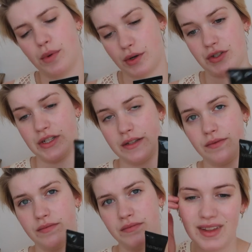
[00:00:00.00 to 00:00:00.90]

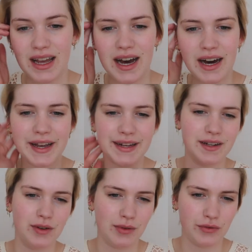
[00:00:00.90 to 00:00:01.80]
Porcelain. I
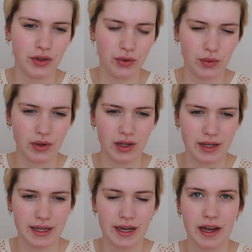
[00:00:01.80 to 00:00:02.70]
did a review
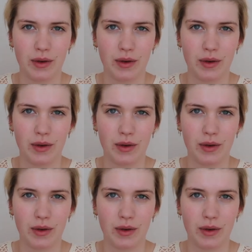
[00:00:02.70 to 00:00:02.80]
on it.